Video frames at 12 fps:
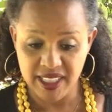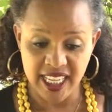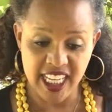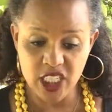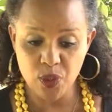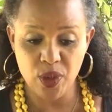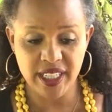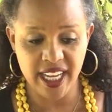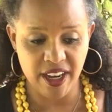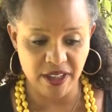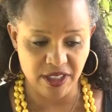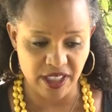He's one
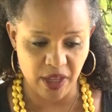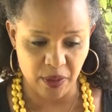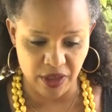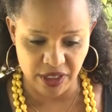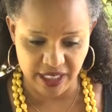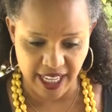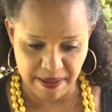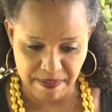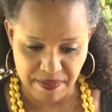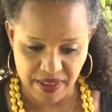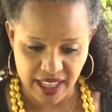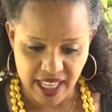character that we'll look at.
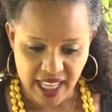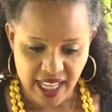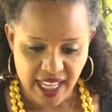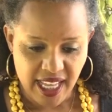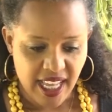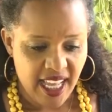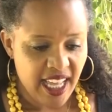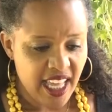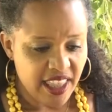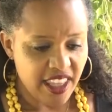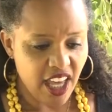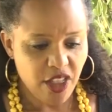
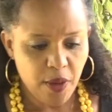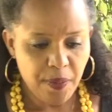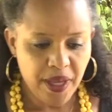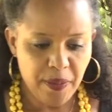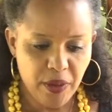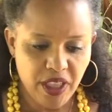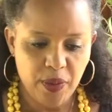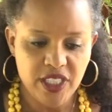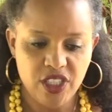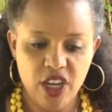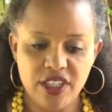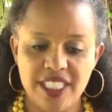The other people that we
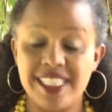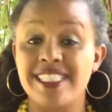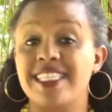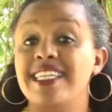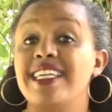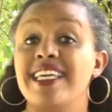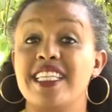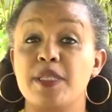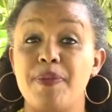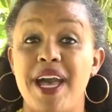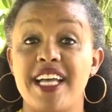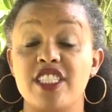start to see in this
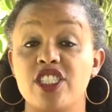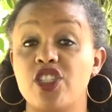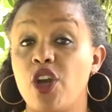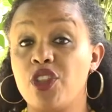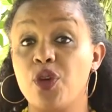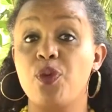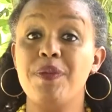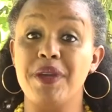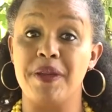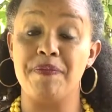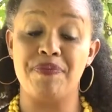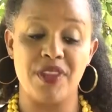passage are the
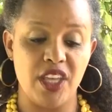women.